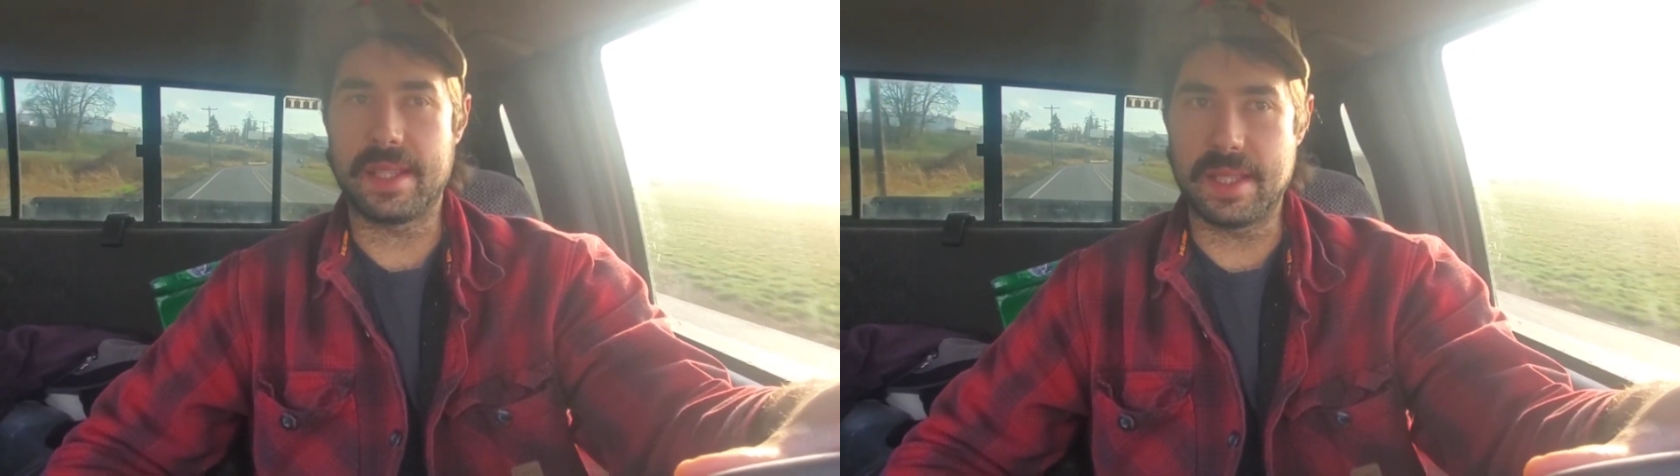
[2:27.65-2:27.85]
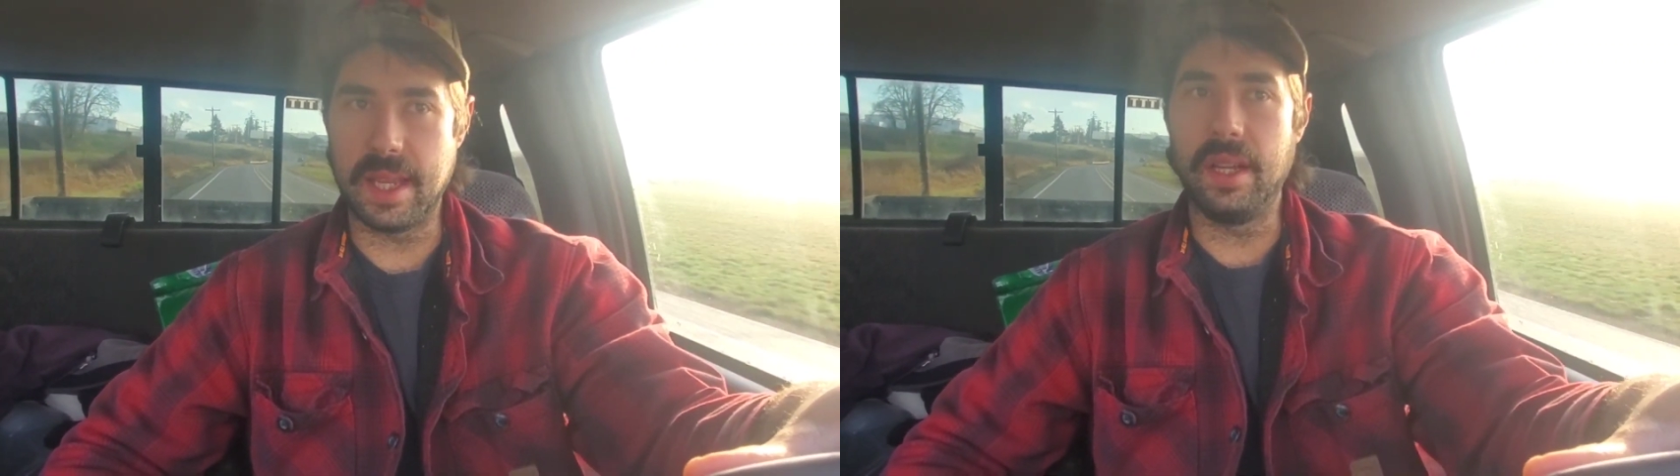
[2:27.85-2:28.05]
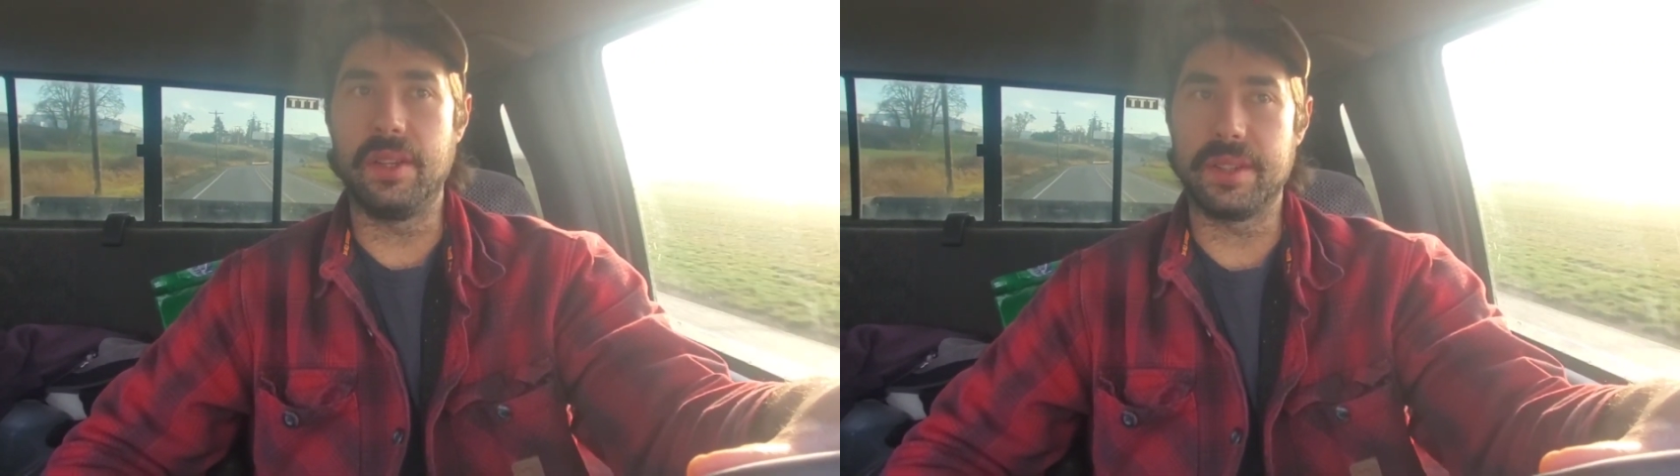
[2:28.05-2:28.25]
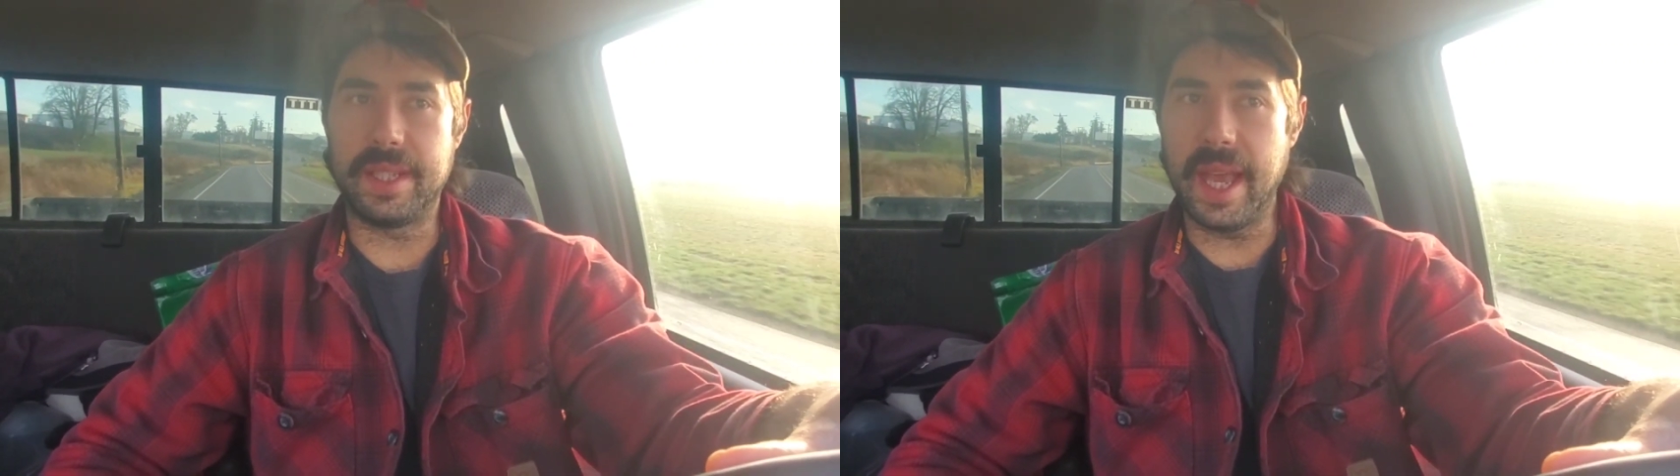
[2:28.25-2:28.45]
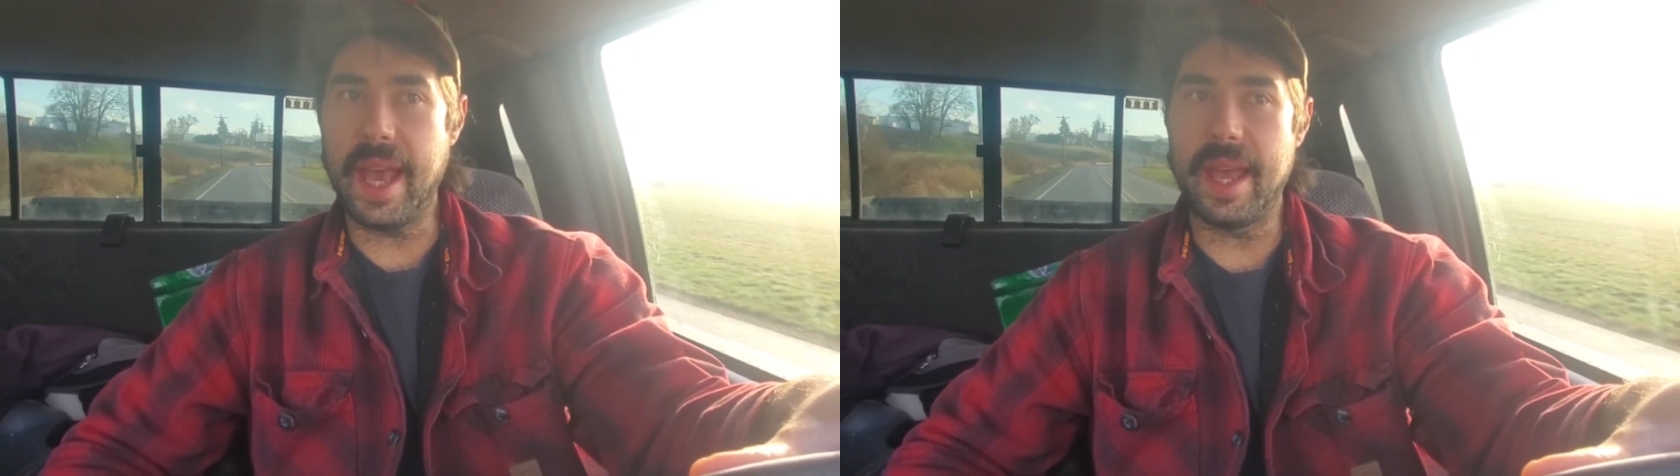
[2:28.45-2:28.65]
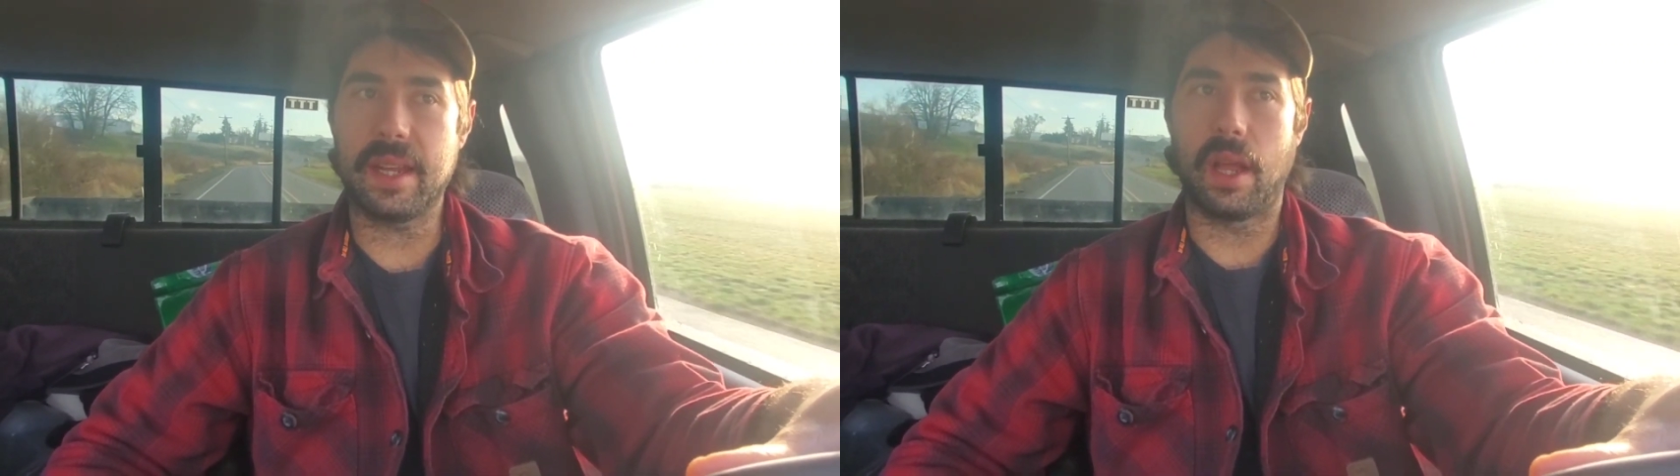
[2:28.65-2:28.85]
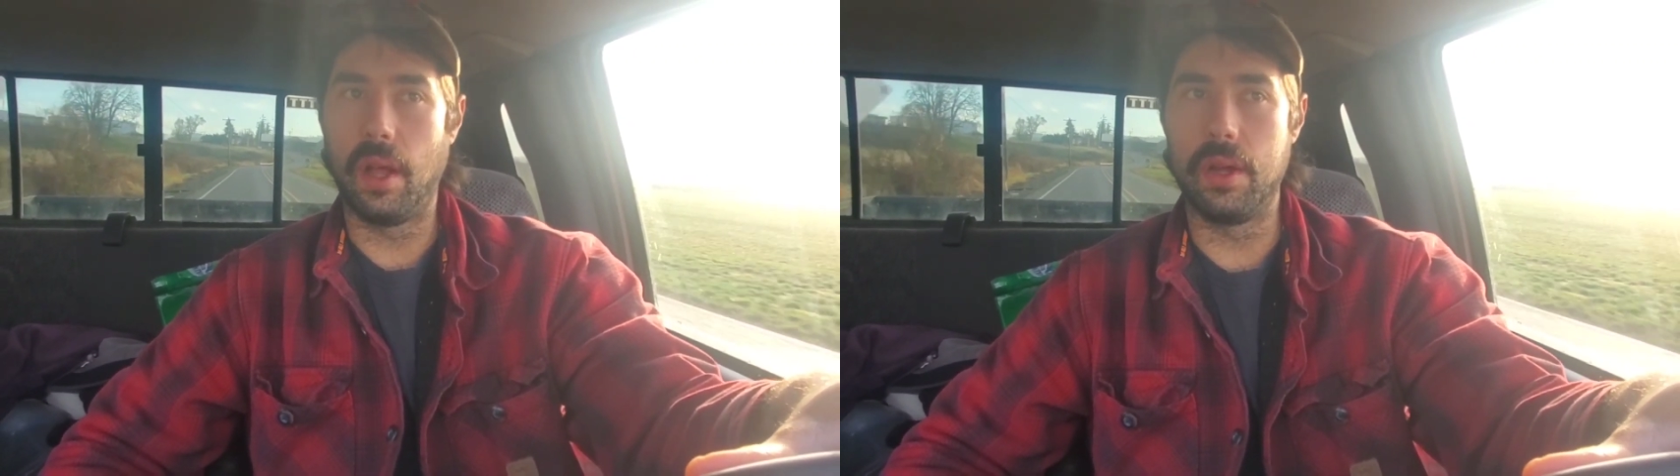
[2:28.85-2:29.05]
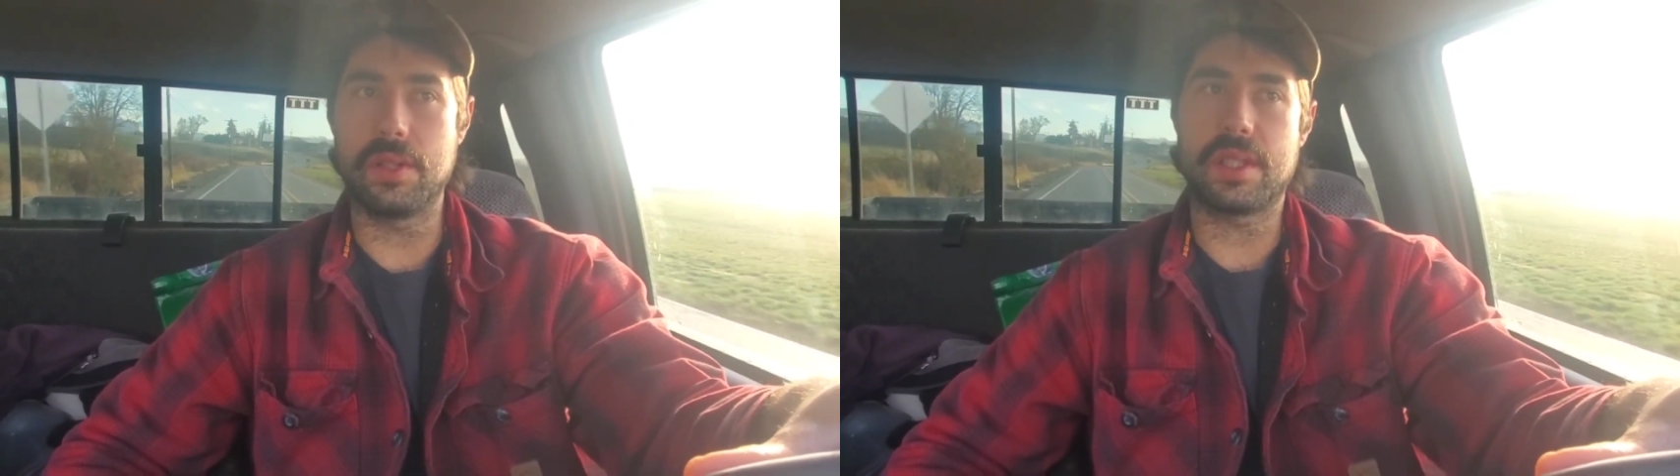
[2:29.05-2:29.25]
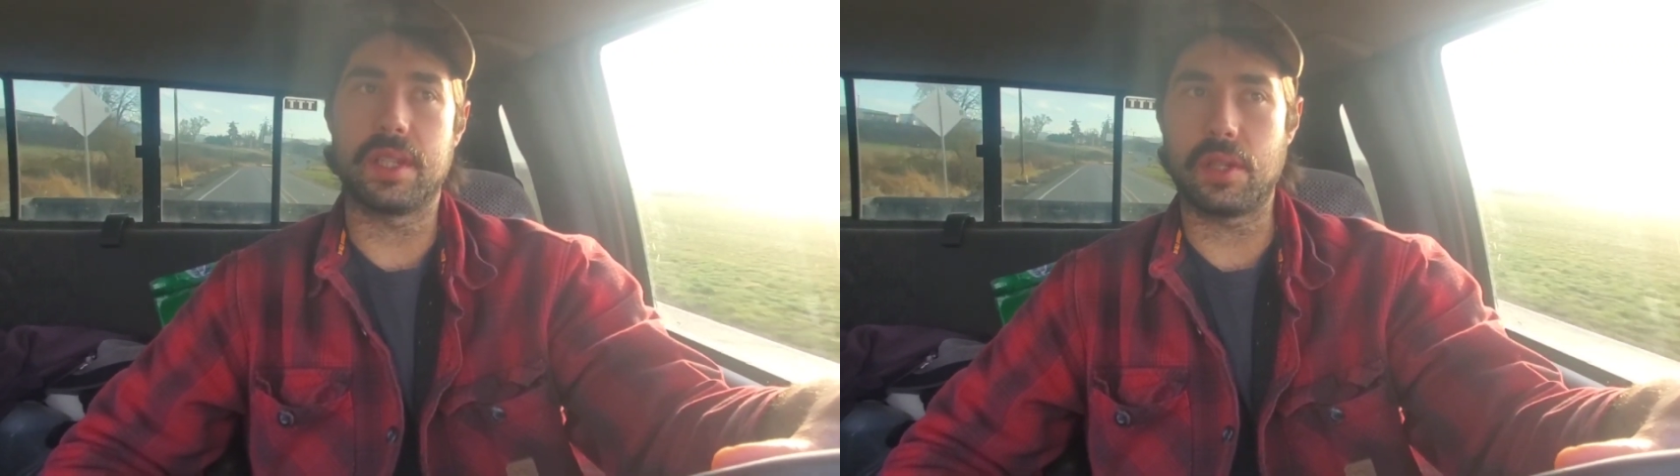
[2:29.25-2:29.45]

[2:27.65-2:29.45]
still get close to